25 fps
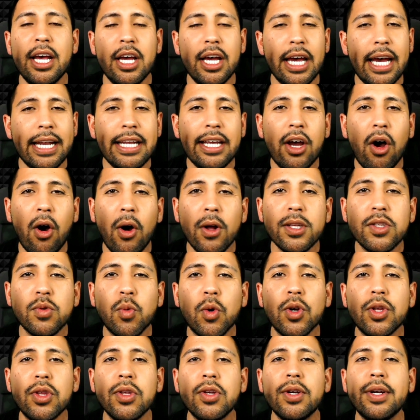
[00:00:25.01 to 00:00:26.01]
Any halts
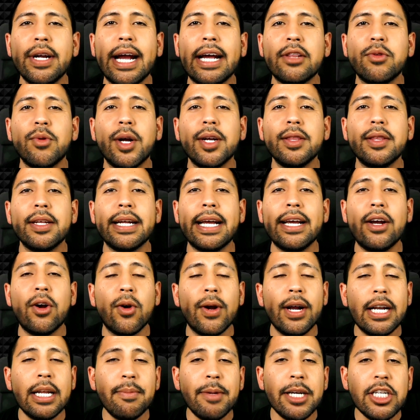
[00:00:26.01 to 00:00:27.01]
worth looking at throughout the day
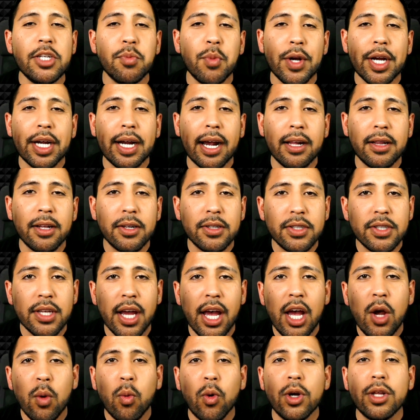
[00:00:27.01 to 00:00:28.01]
or any major breakout alerts
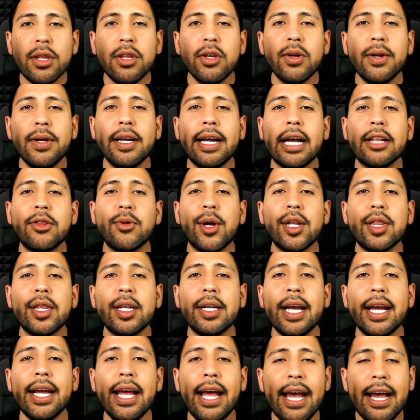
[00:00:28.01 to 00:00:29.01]
worth looking at throughout the
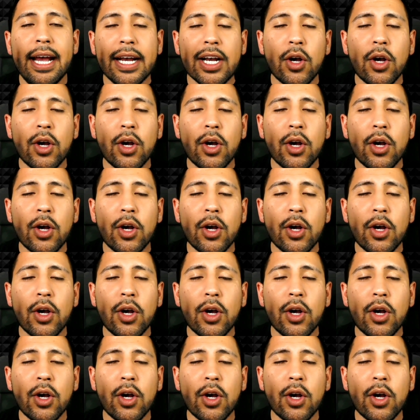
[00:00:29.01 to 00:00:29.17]
day,